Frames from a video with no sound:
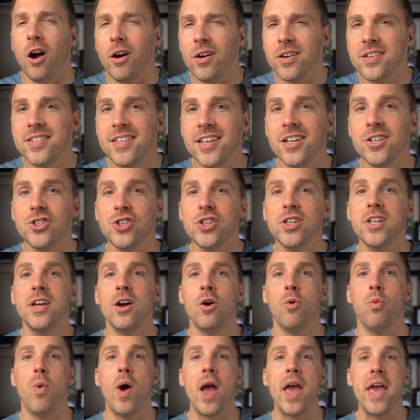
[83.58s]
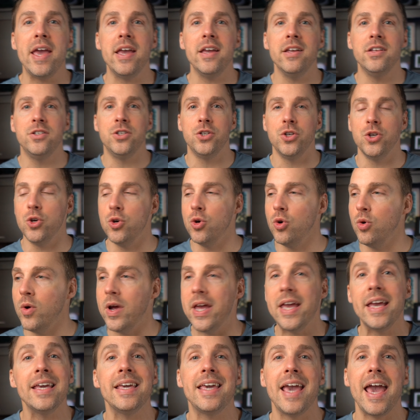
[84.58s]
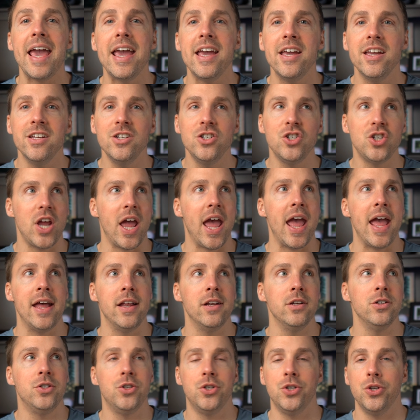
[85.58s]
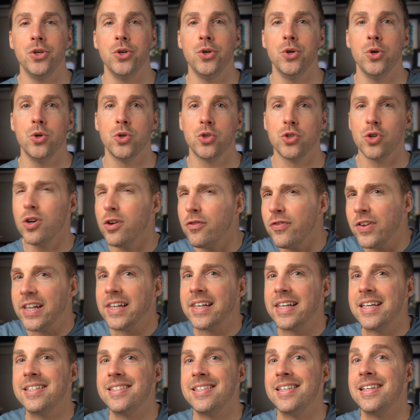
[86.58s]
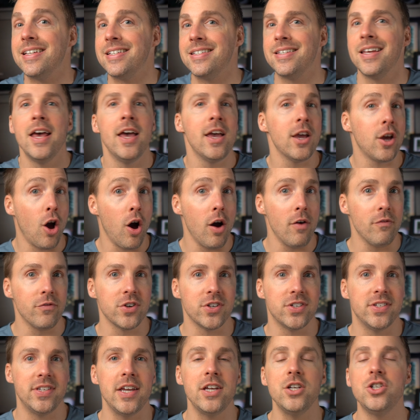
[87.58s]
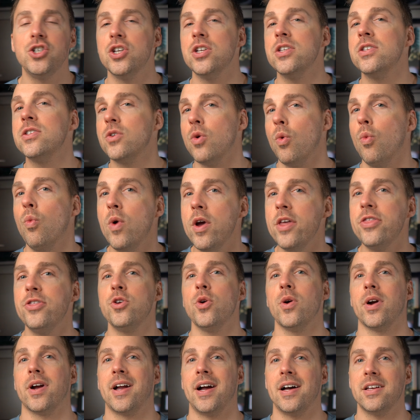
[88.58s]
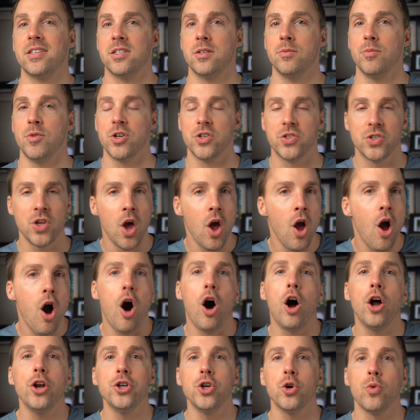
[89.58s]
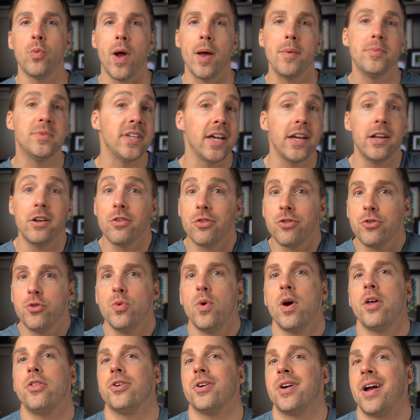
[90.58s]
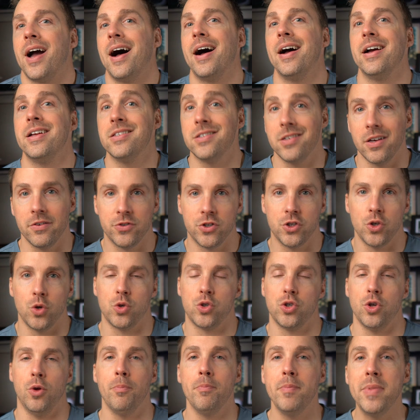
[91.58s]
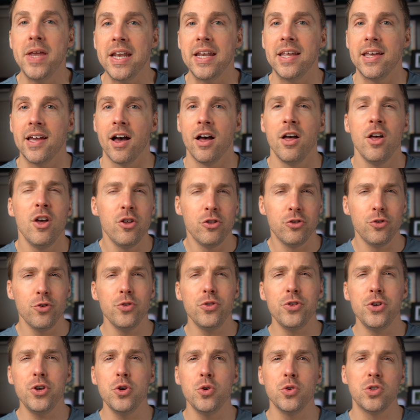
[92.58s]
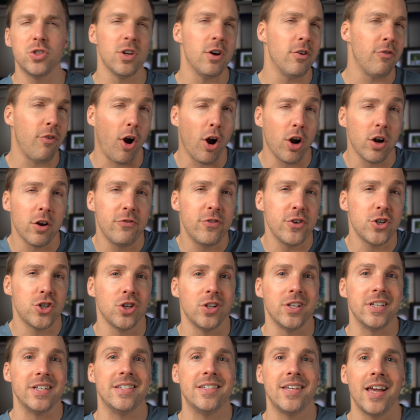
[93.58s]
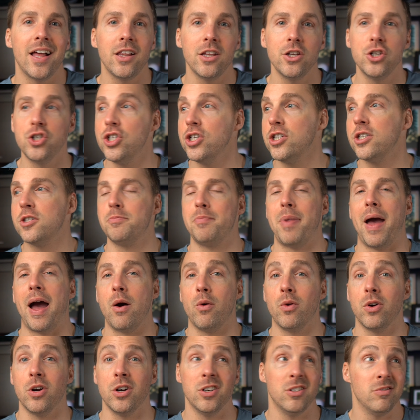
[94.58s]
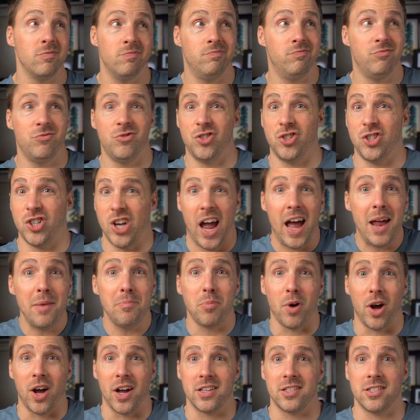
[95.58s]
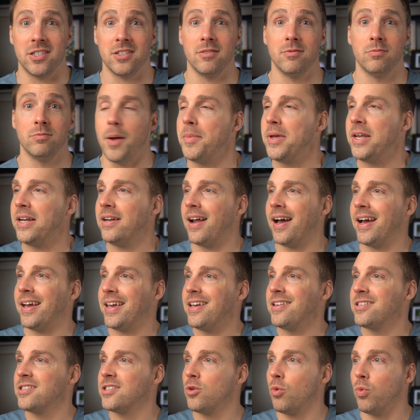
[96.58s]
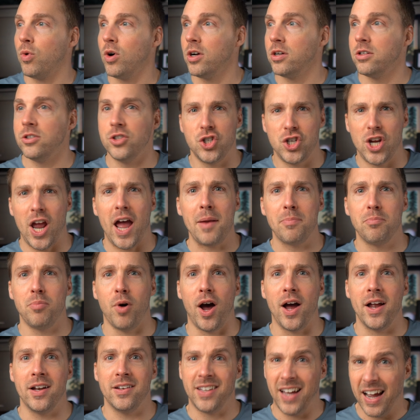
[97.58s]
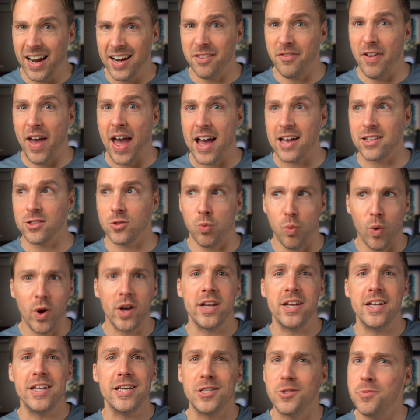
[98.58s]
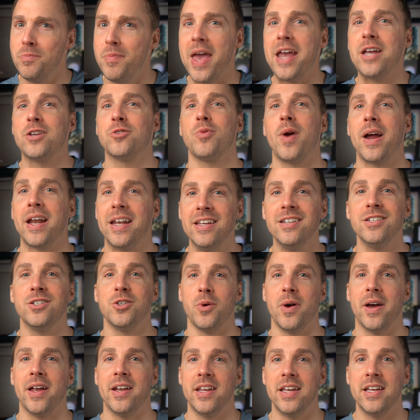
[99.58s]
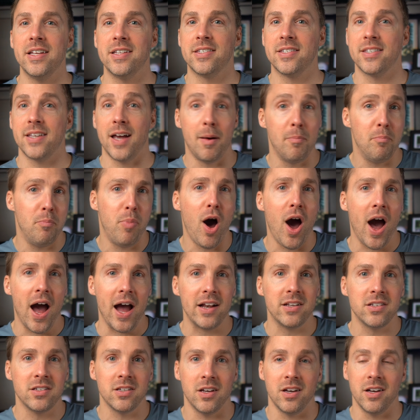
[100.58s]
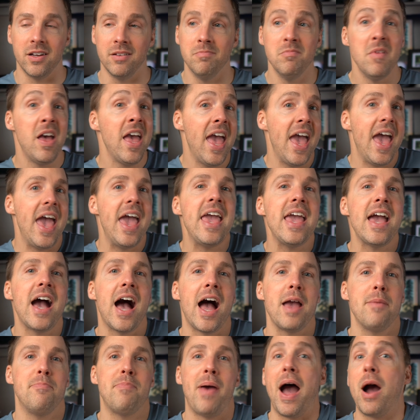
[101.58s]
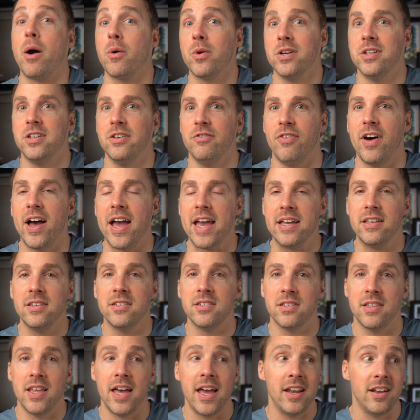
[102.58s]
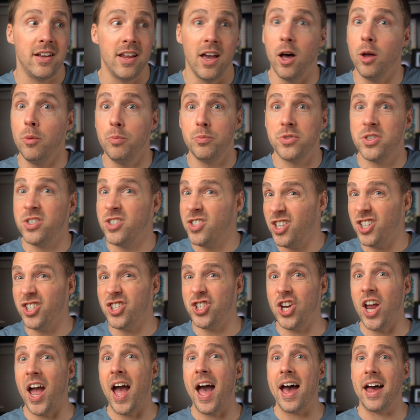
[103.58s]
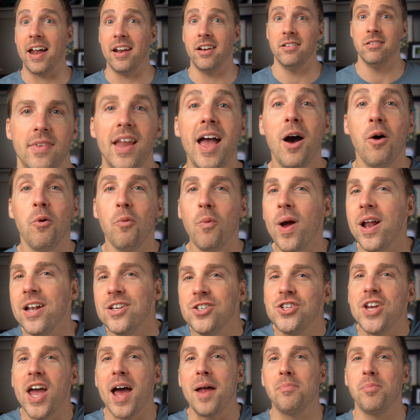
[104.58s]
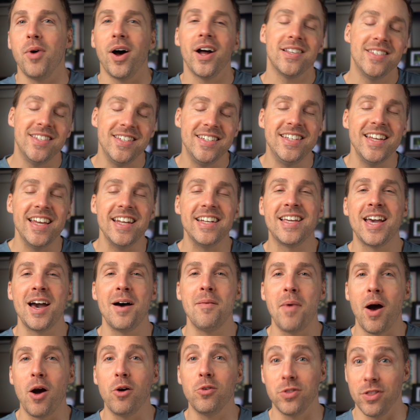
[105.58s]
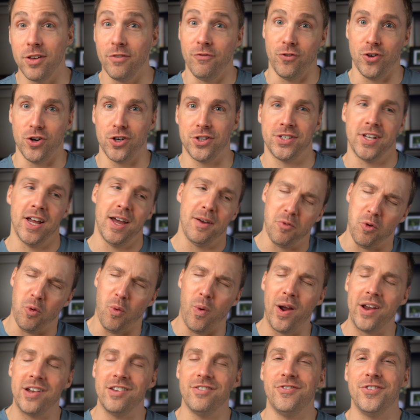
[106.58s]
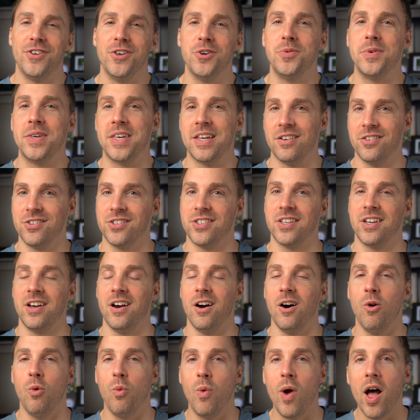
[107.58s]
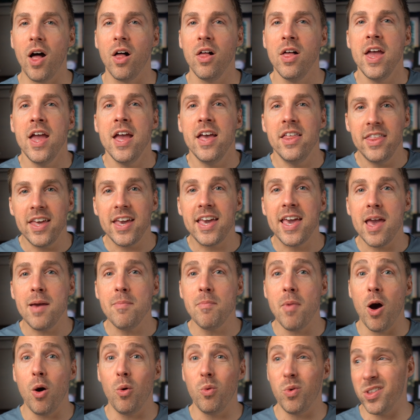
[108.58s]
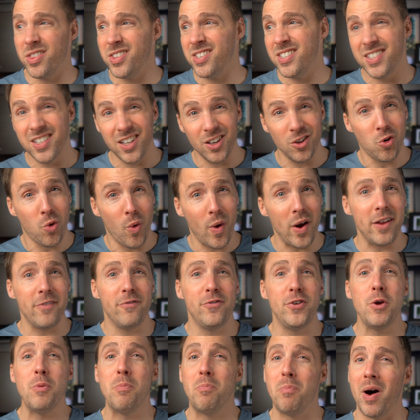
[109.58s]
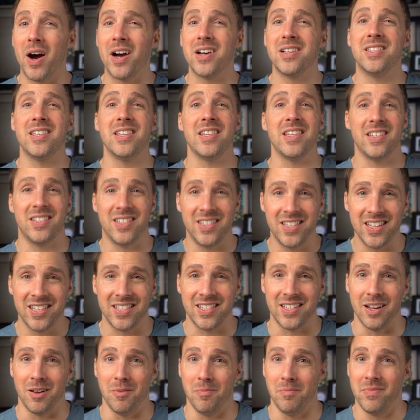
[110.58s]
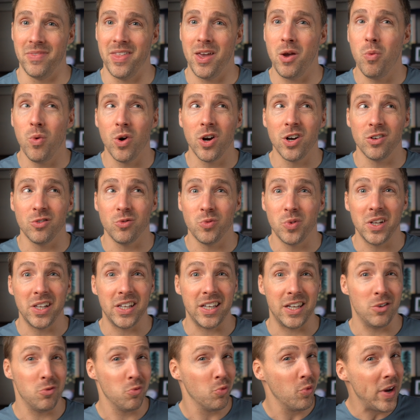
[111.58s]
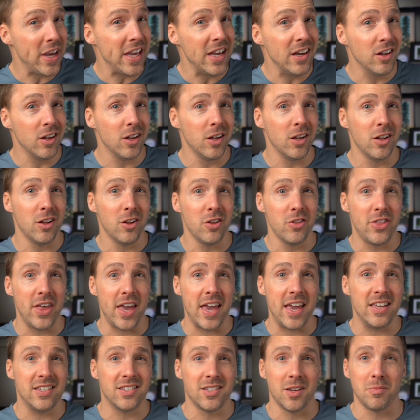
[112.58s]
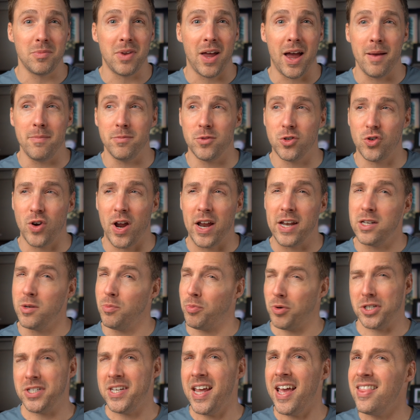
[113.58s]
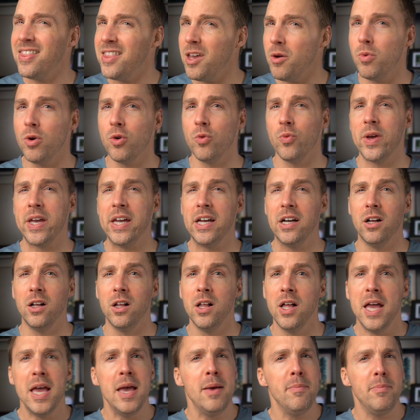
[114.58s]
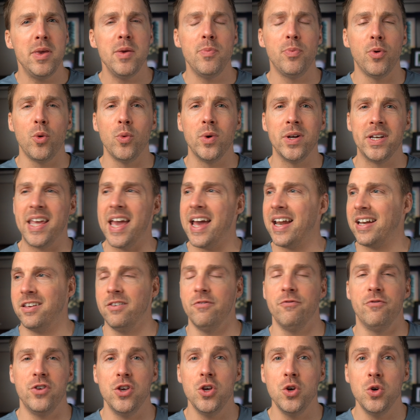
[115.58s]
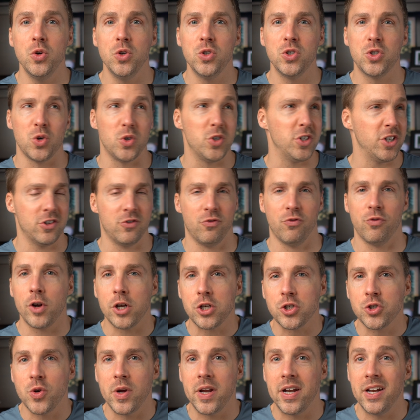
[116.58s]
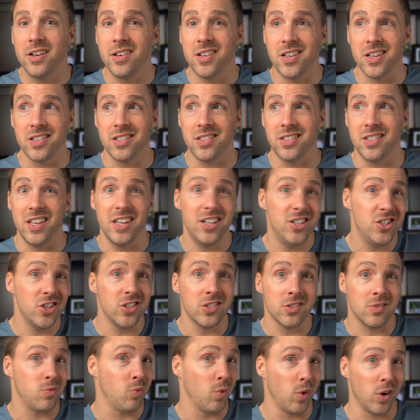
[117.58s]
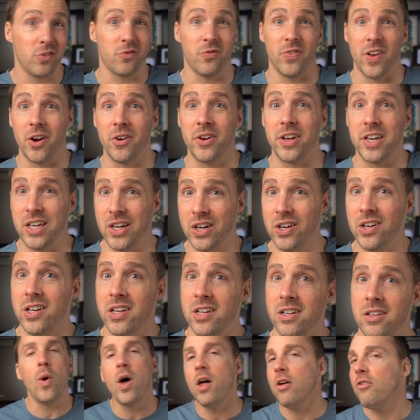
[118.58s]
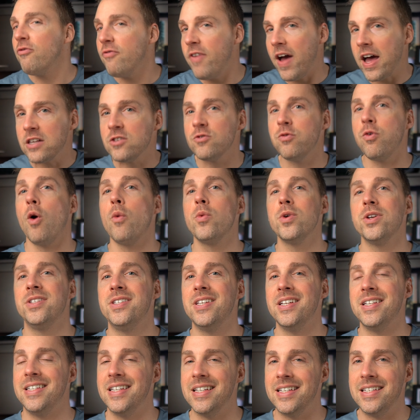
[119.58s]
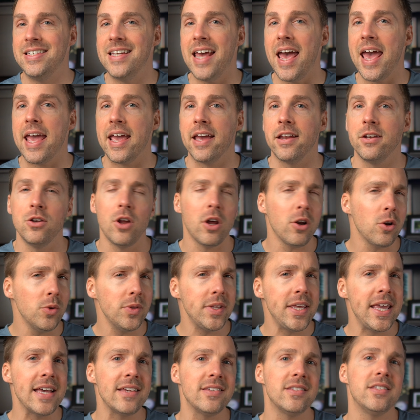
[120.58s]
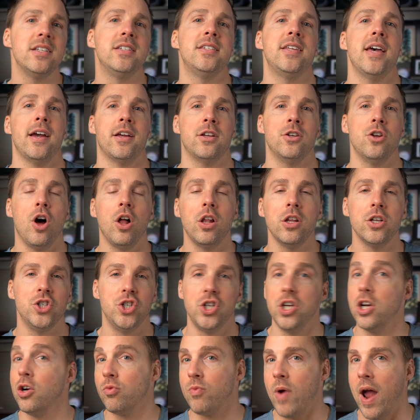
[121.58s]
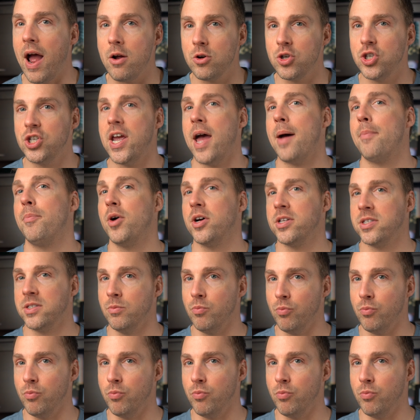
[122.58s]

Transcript: are essentially a way to engage and to sort of elicit conversations with your customers on your website or through other kinds of social media through the use of artificial intelligence powered chatbots. I mean, I guess the word chatbot kind of has what it is baked right into it. It's a bot, an A I powered device that helps to chat. Now, when chatbots did come out the first time quite a few years ago, well, they came out with still quite a few bugs in the system. They weren't really real. They sometimes tried to pretend they were real. People would get confused or just frustrated because they just weren't very good. Well, fast forward to today, and not only has the technology around chatbots